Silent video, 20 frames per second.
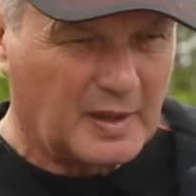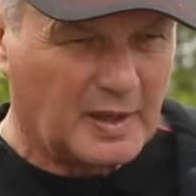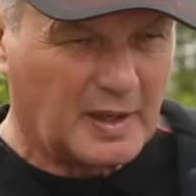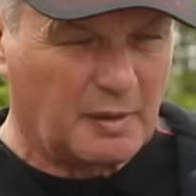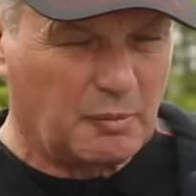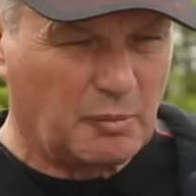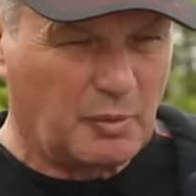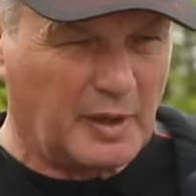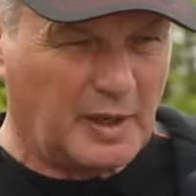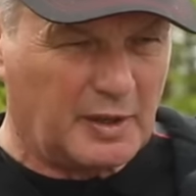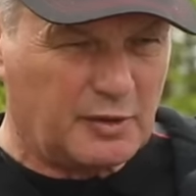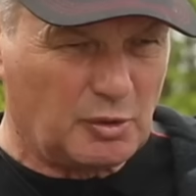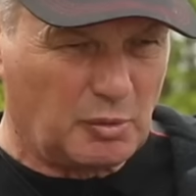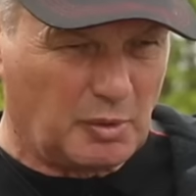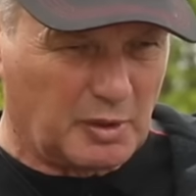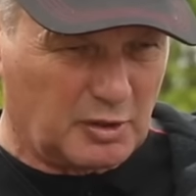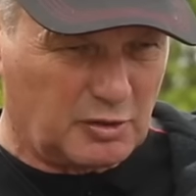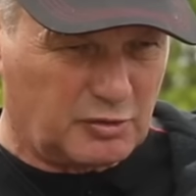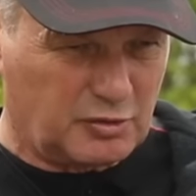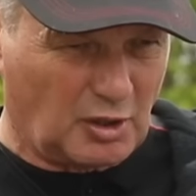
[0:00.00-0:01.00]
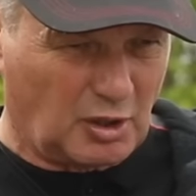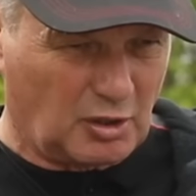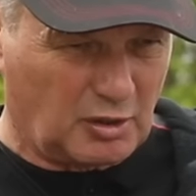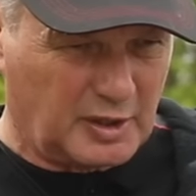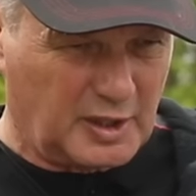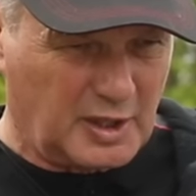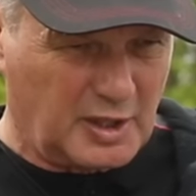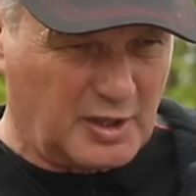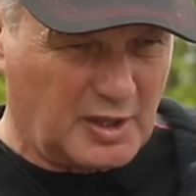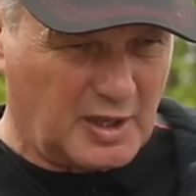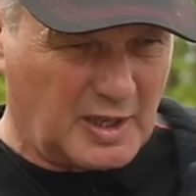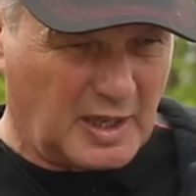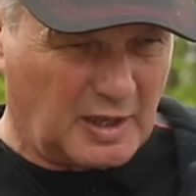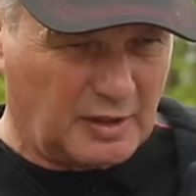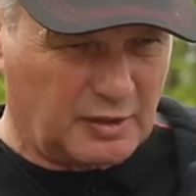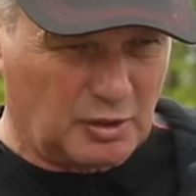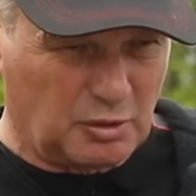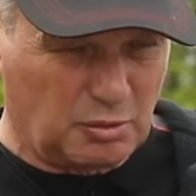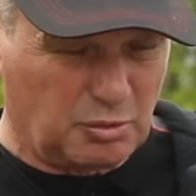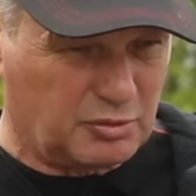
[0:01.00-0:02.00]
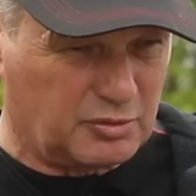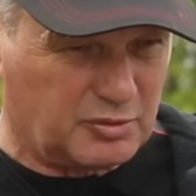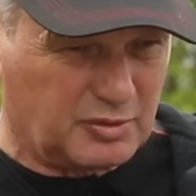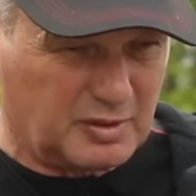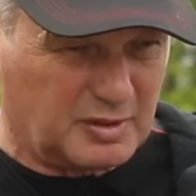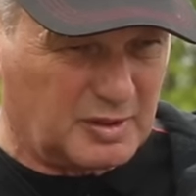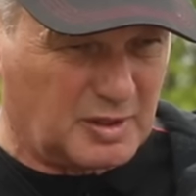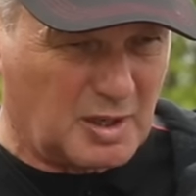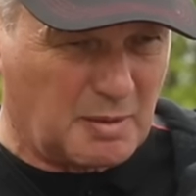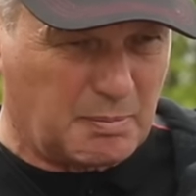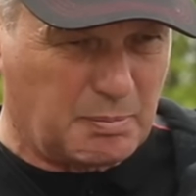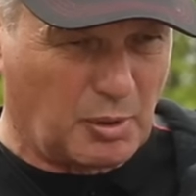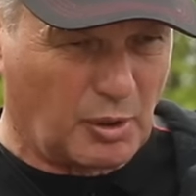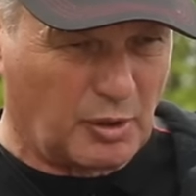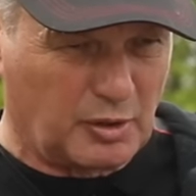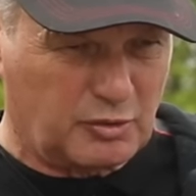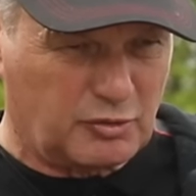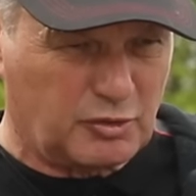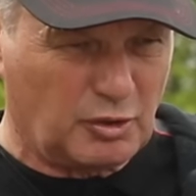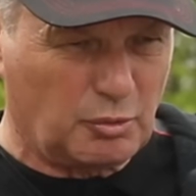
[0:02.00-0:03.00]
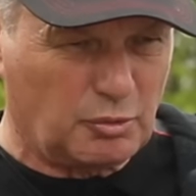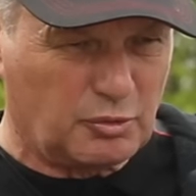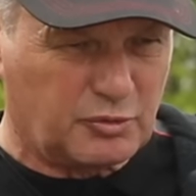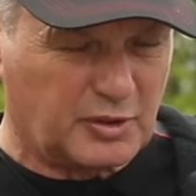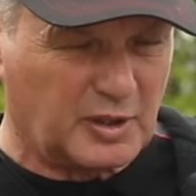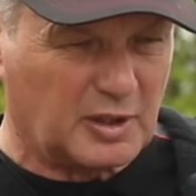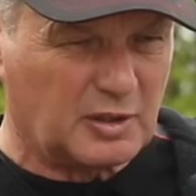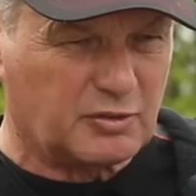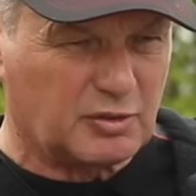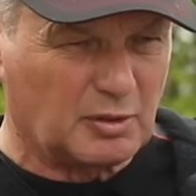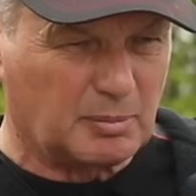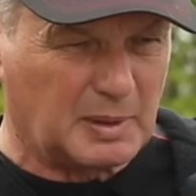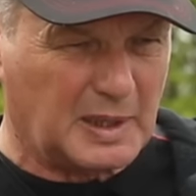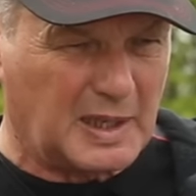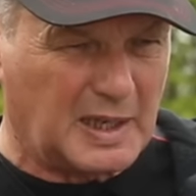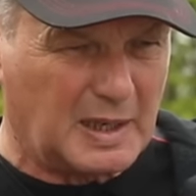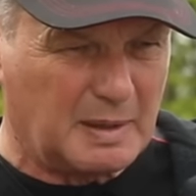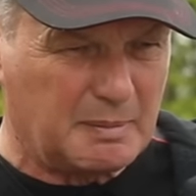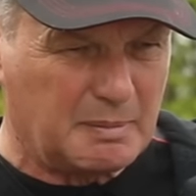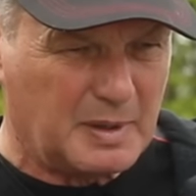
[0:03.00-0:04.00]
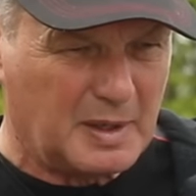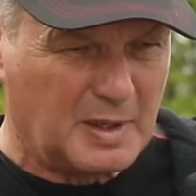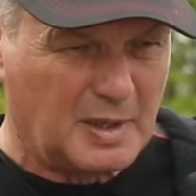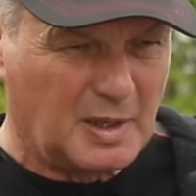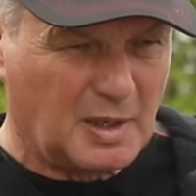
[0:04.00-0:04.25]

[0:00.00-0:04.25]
And what I do on a shock leader, I'll use 0.26 Sublime.